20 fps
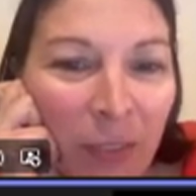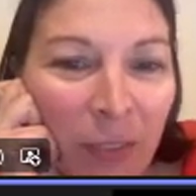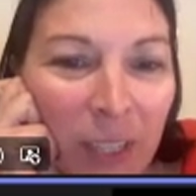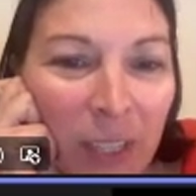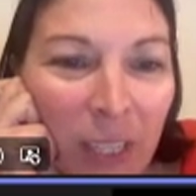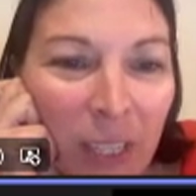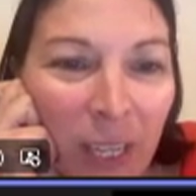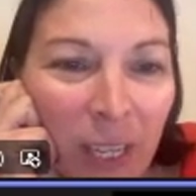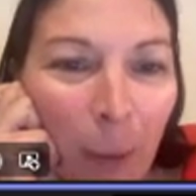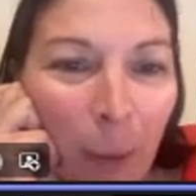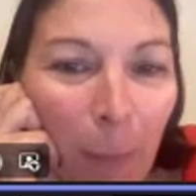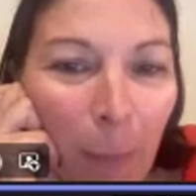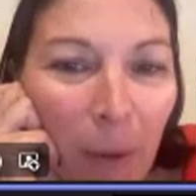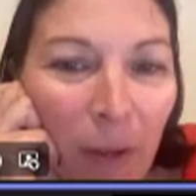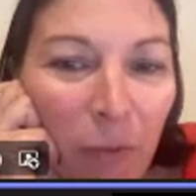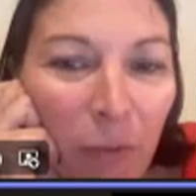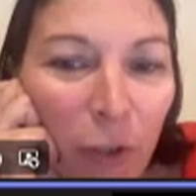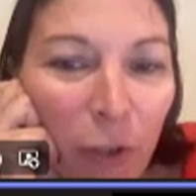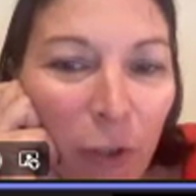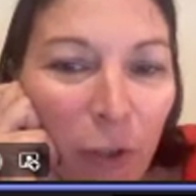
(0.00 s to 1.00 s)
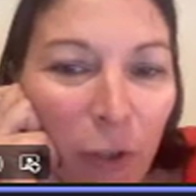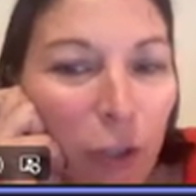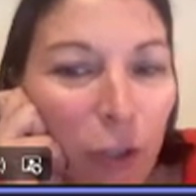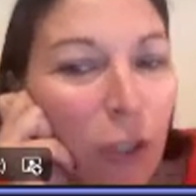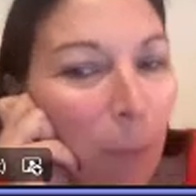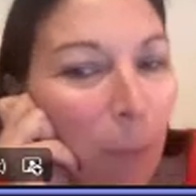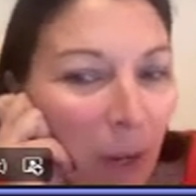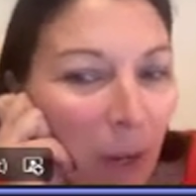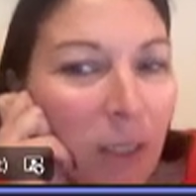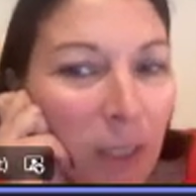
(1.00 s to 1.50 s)
There's a couple of good
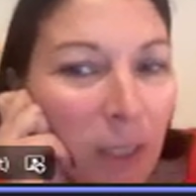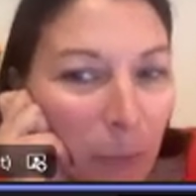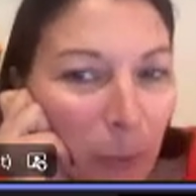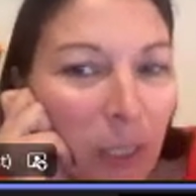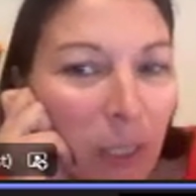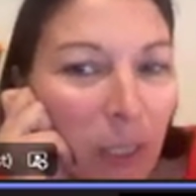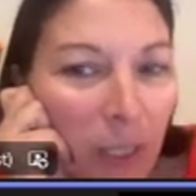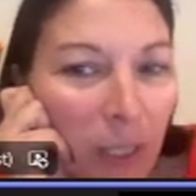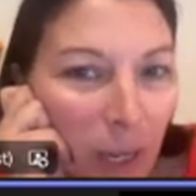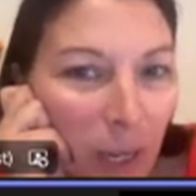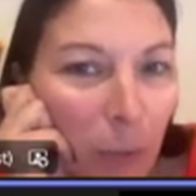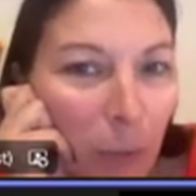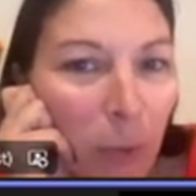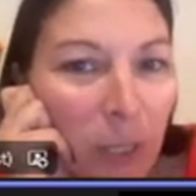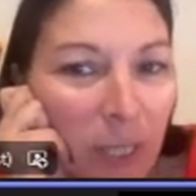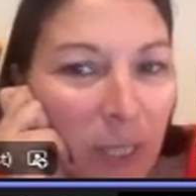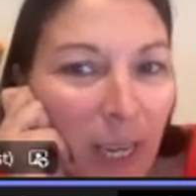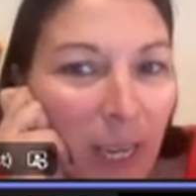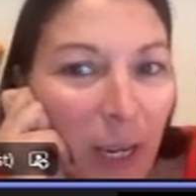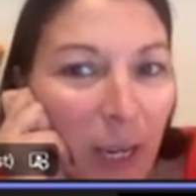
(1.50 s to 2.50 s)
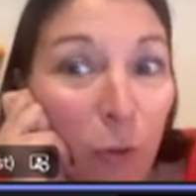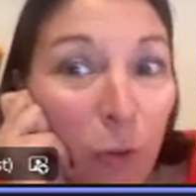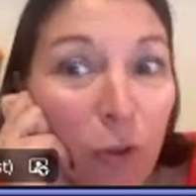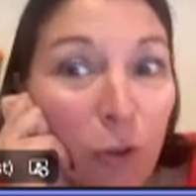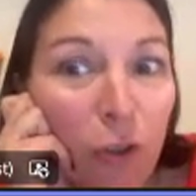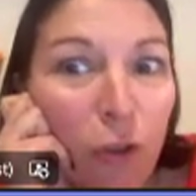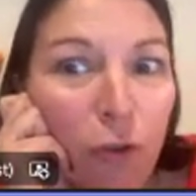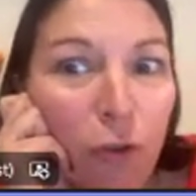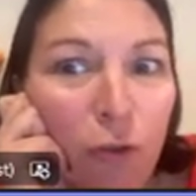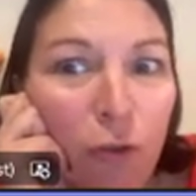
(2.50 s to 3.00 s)
passwords, I would say, or
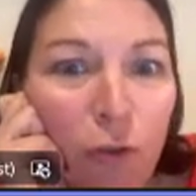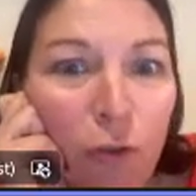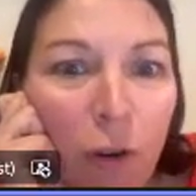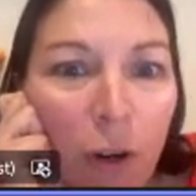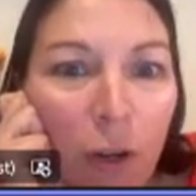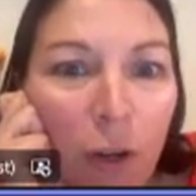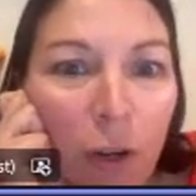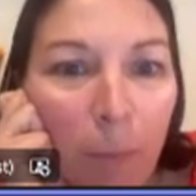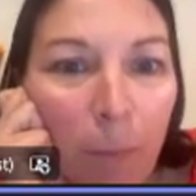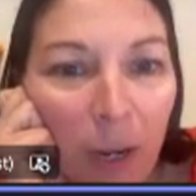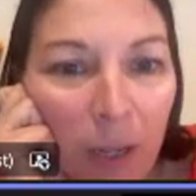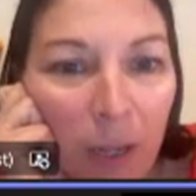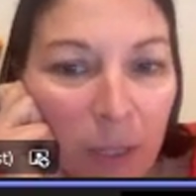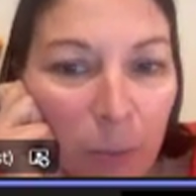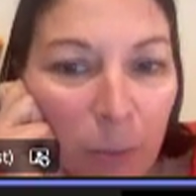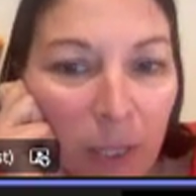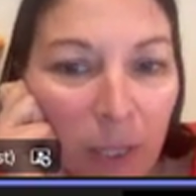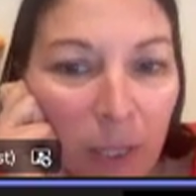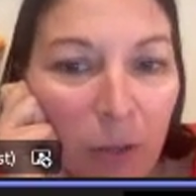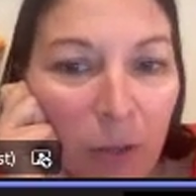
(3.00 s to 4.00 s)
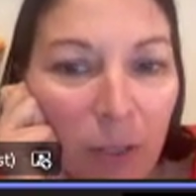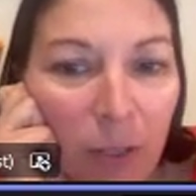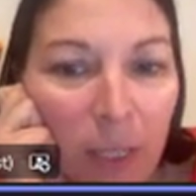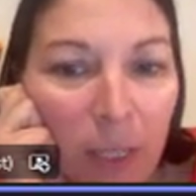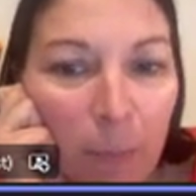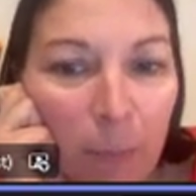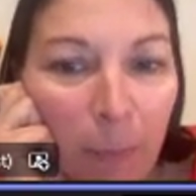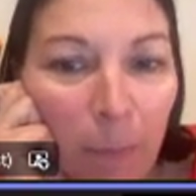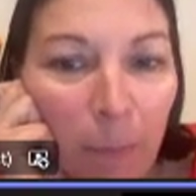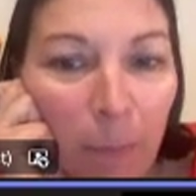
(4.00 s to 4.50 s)
strong passwords on
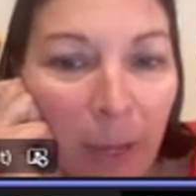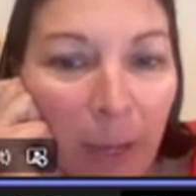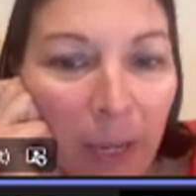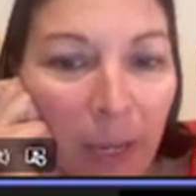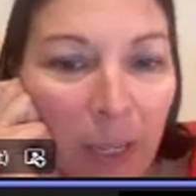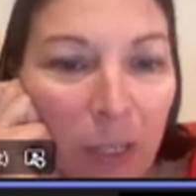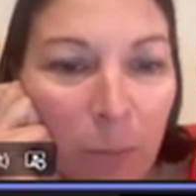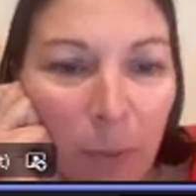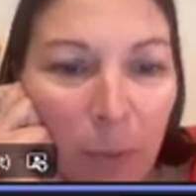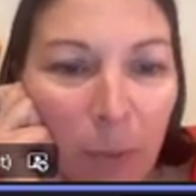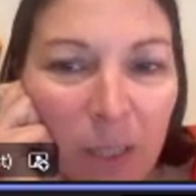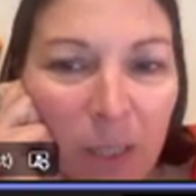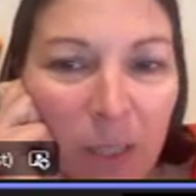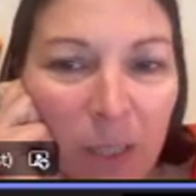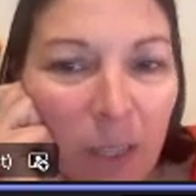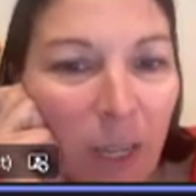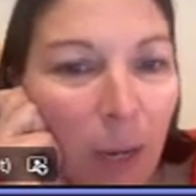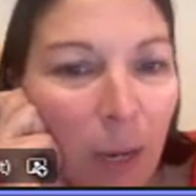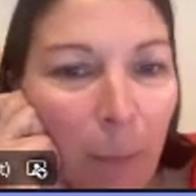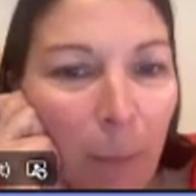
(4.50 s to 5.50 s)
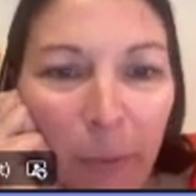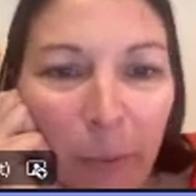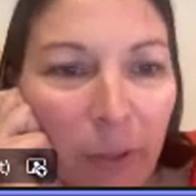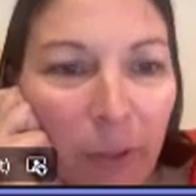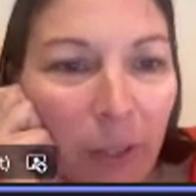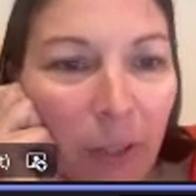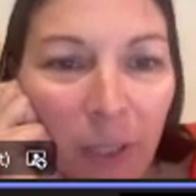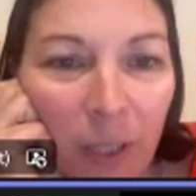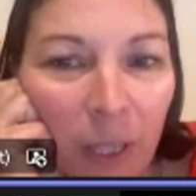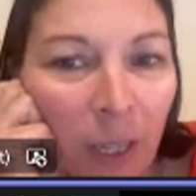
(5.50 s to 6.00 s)
this page, but there's a couple
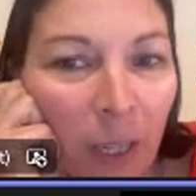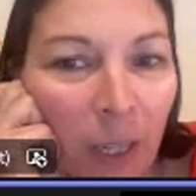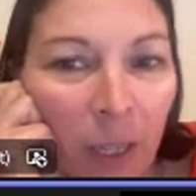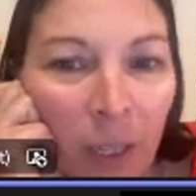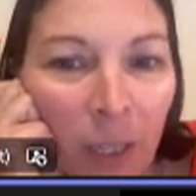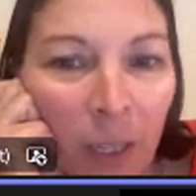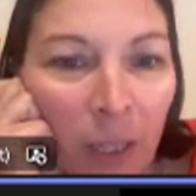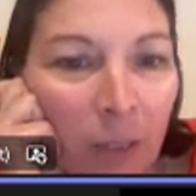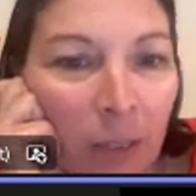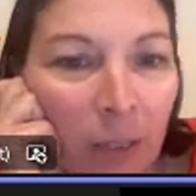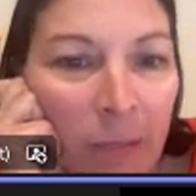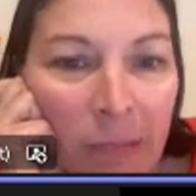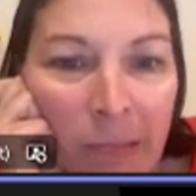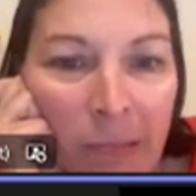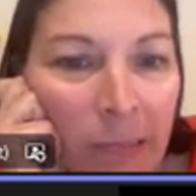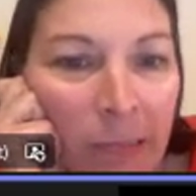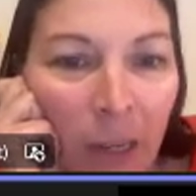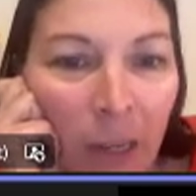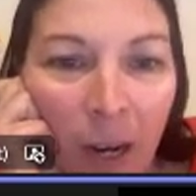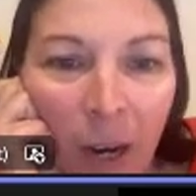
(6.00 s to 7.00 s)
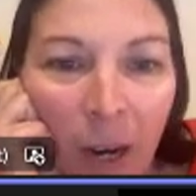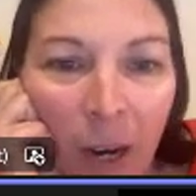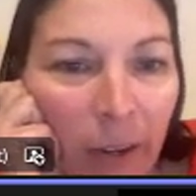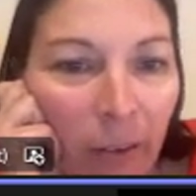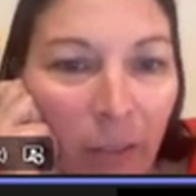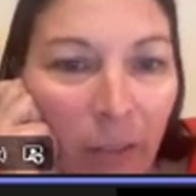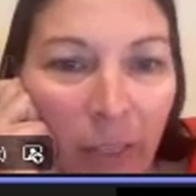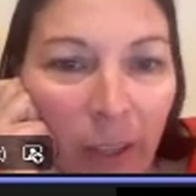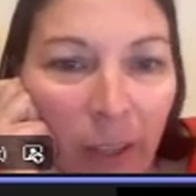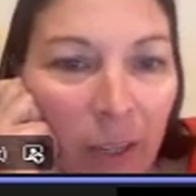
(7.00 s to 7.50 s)
that I
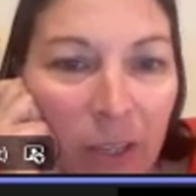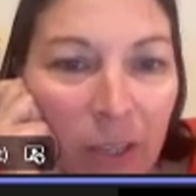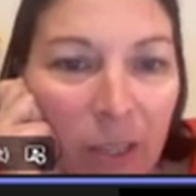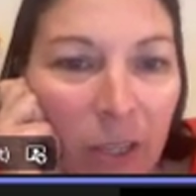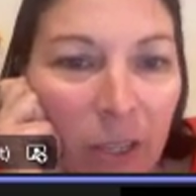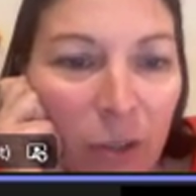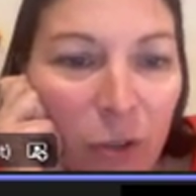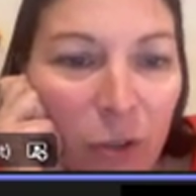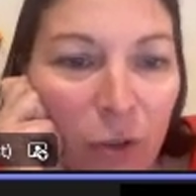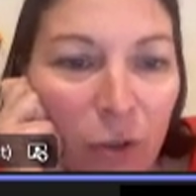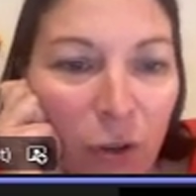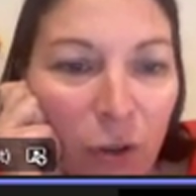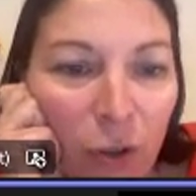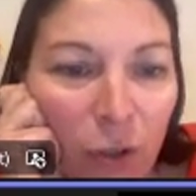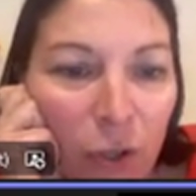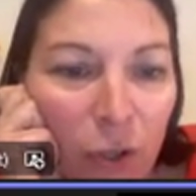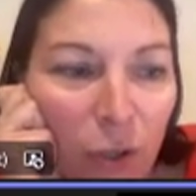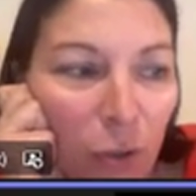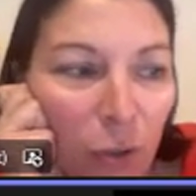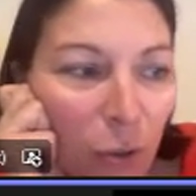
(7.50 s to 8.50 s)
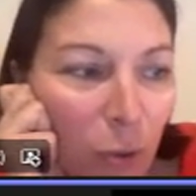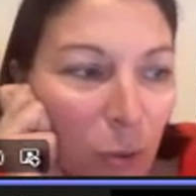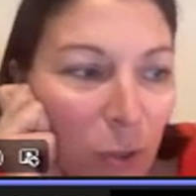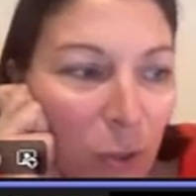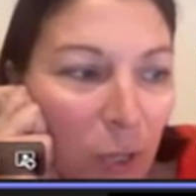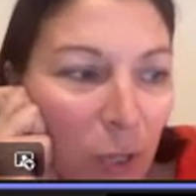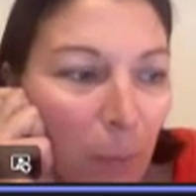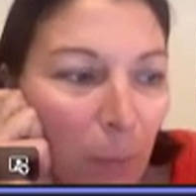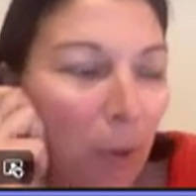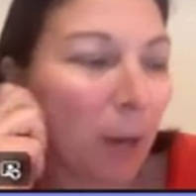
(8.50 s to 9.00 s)
don't think are so strong at all.
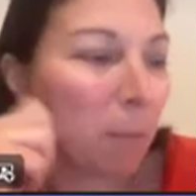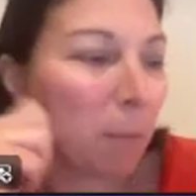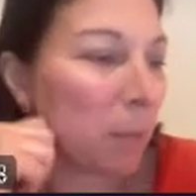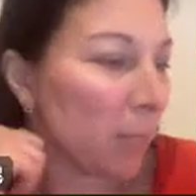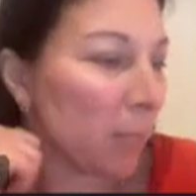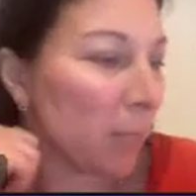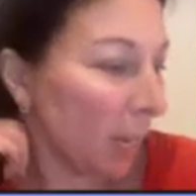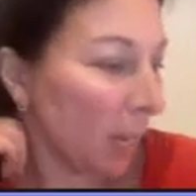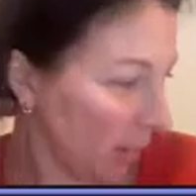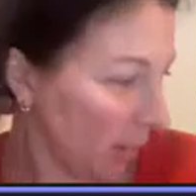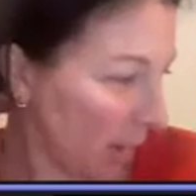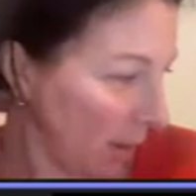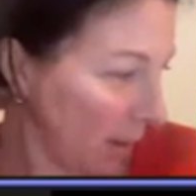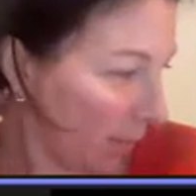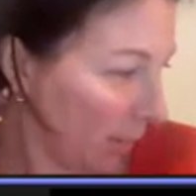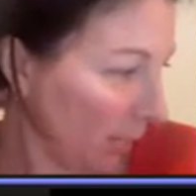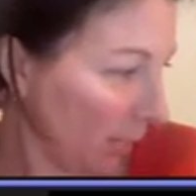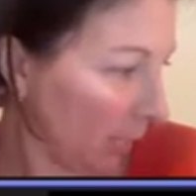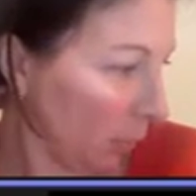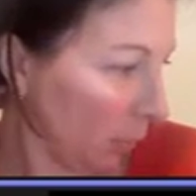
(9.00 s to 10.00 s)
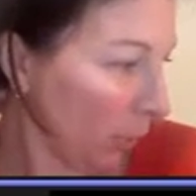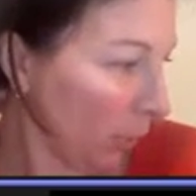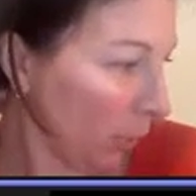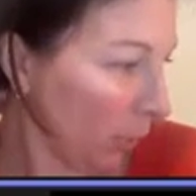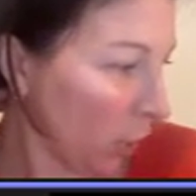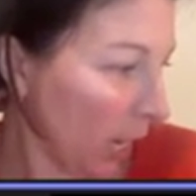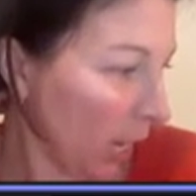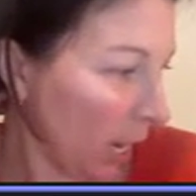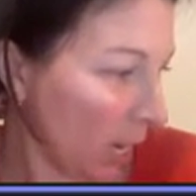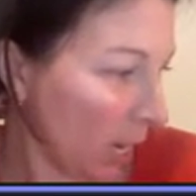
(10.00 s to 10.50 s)
So perhaps have a quick
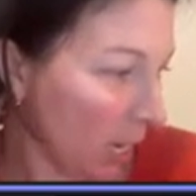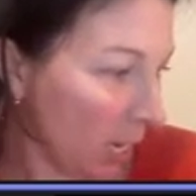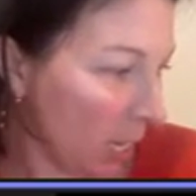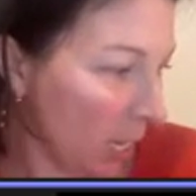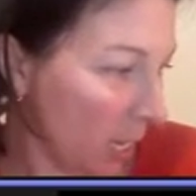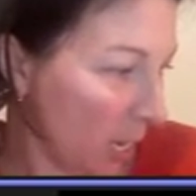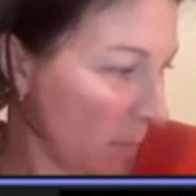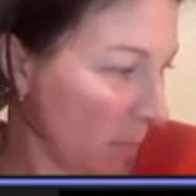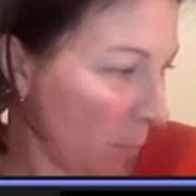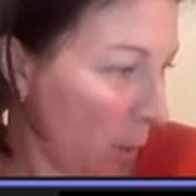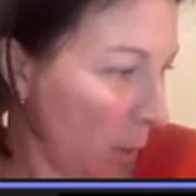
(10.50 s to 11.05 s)
chat and then